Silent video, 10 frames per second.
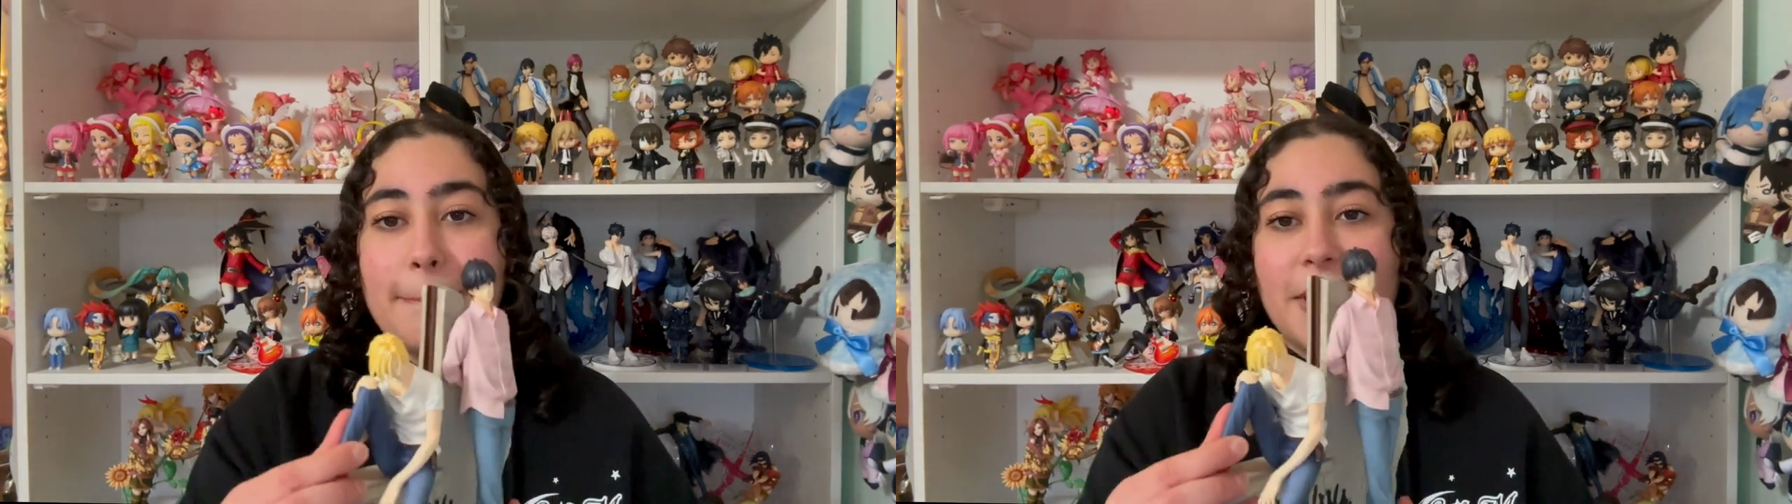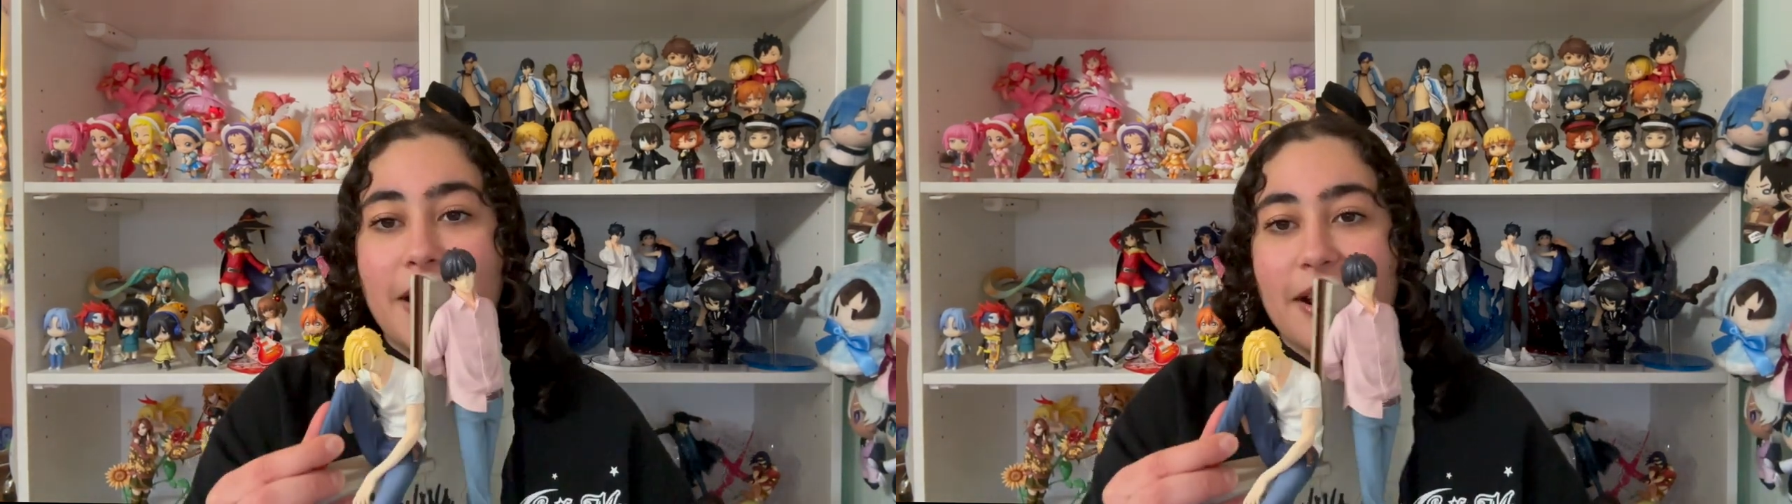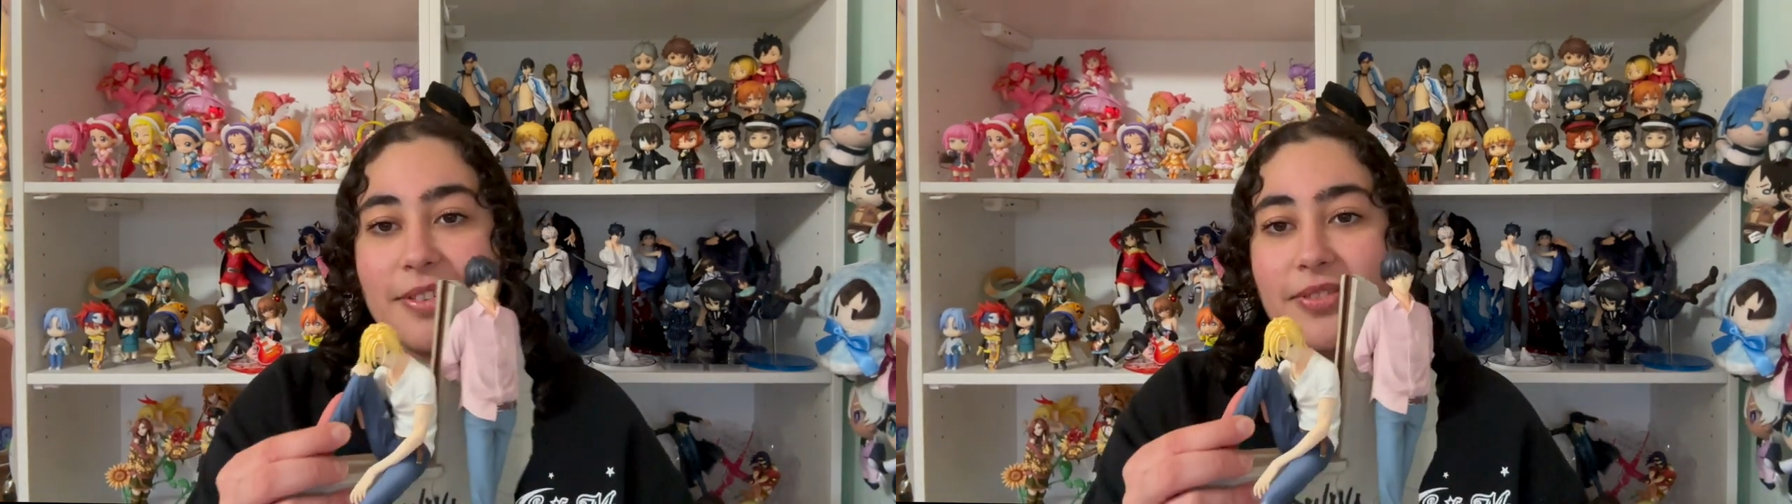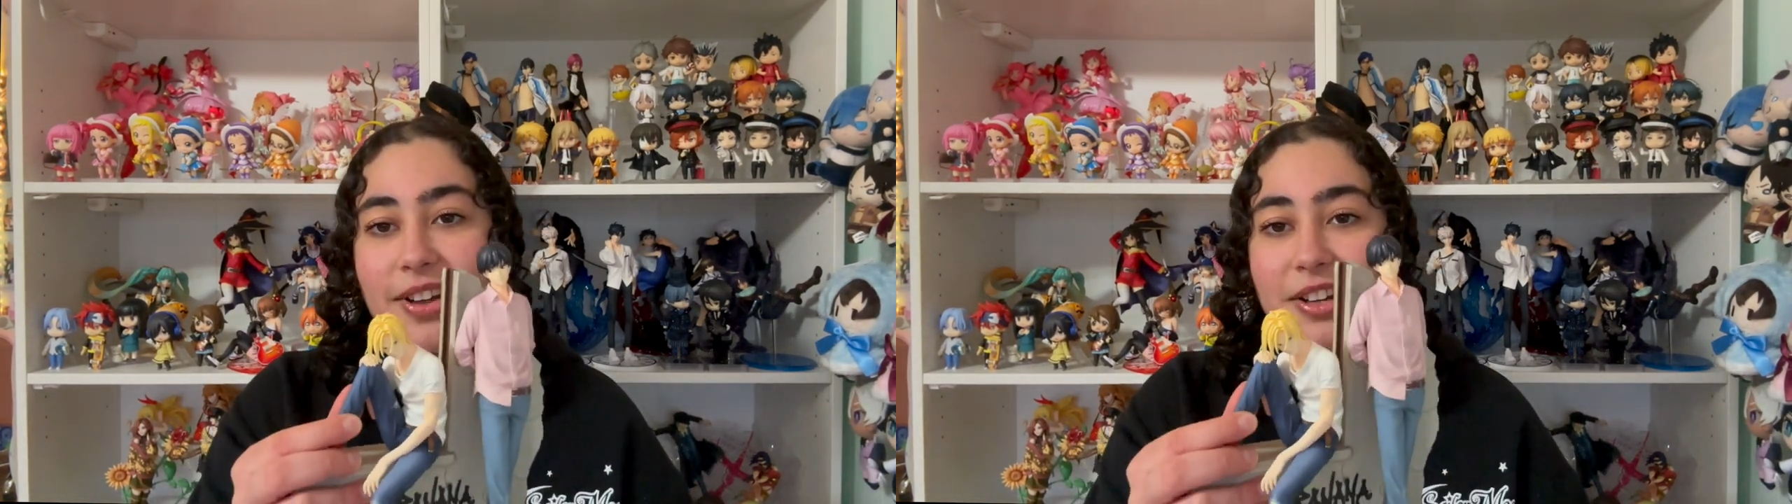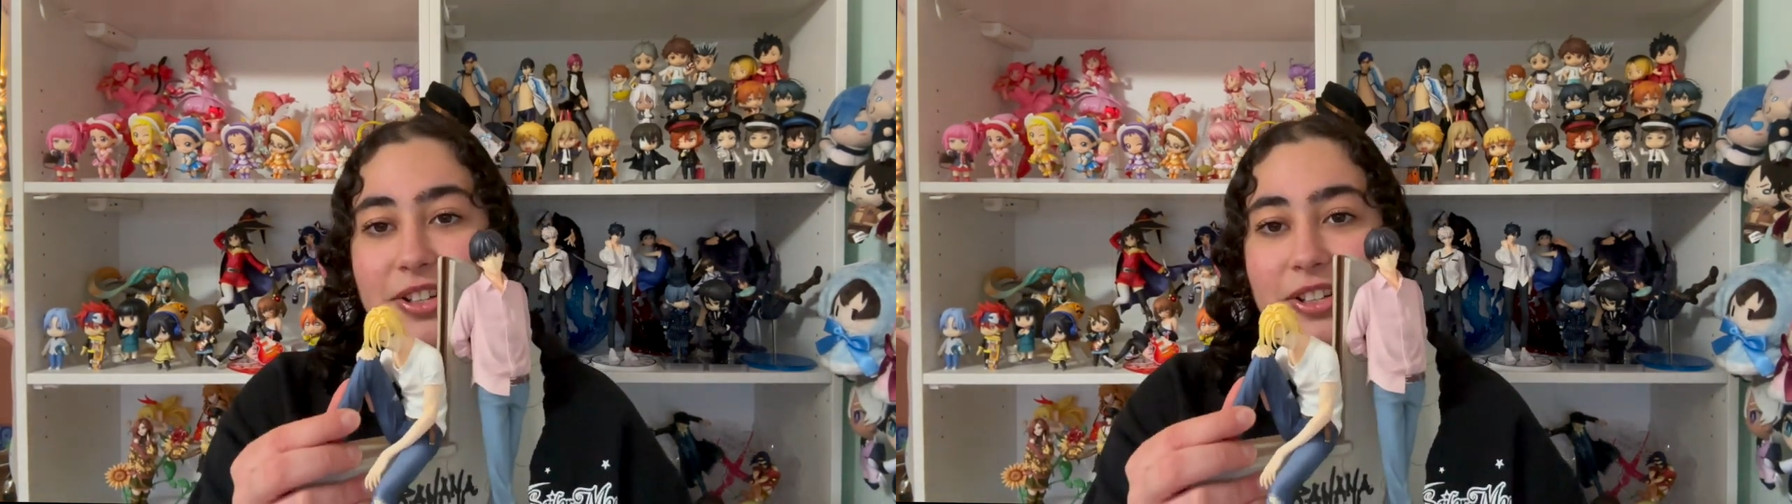Banana
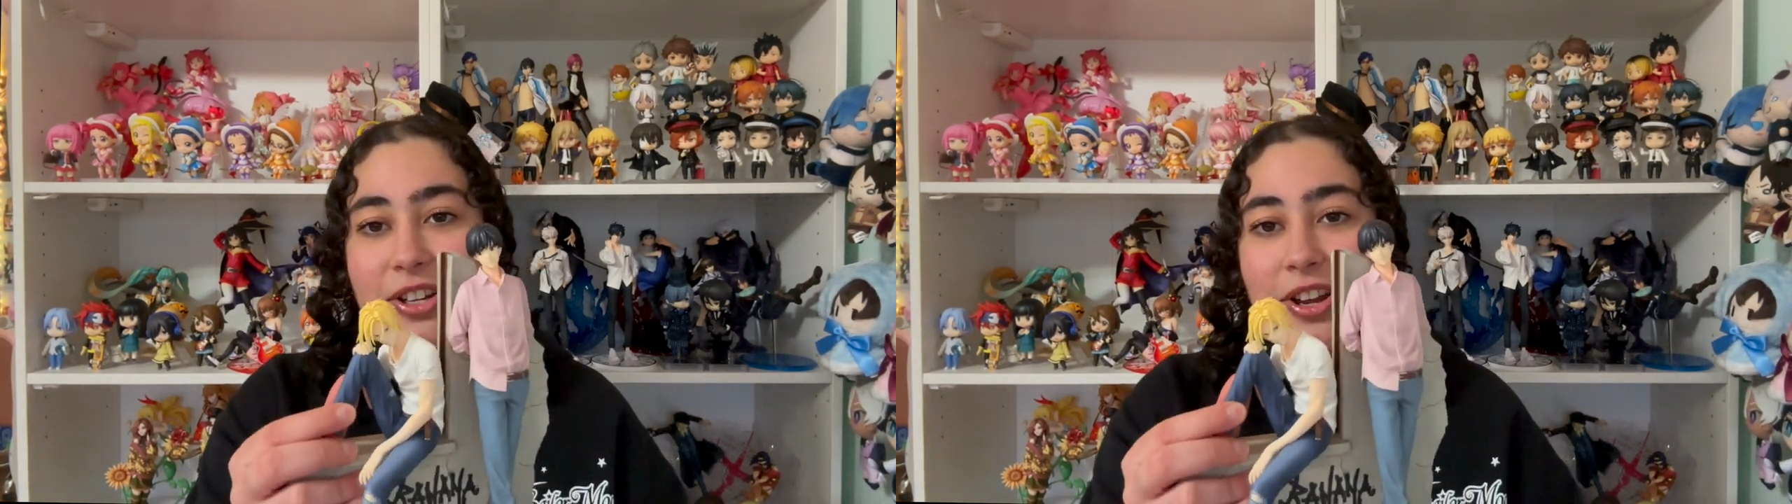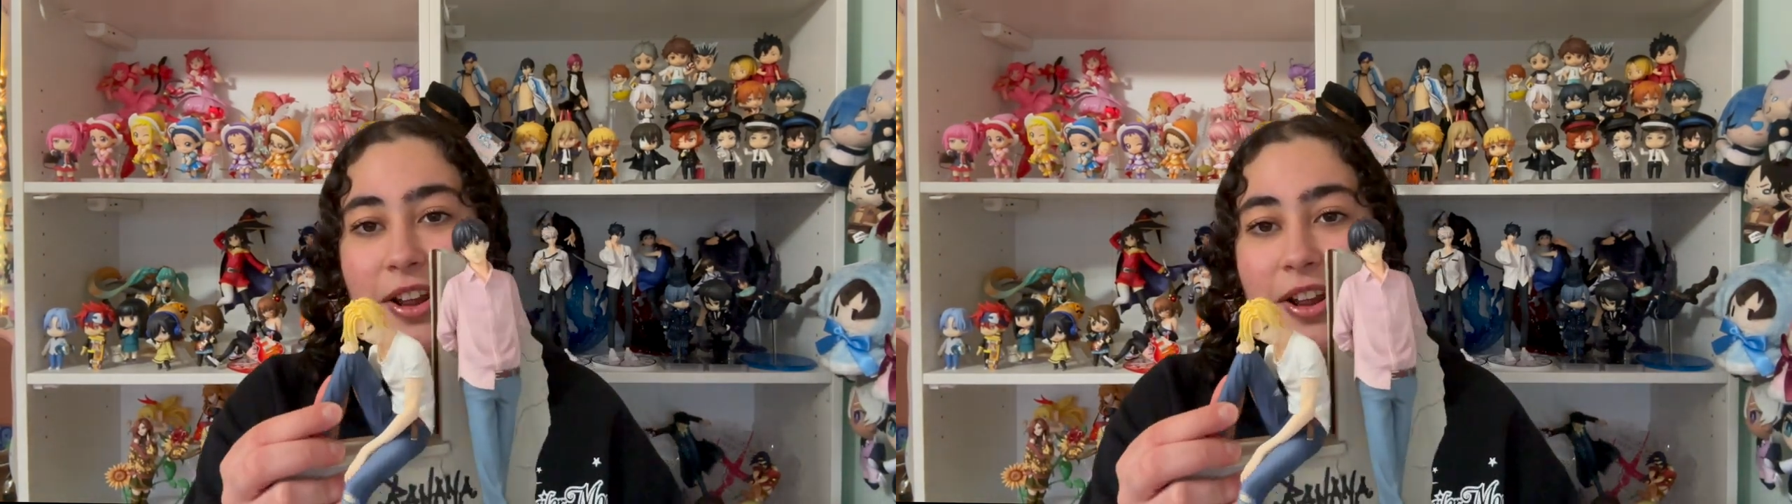Fish.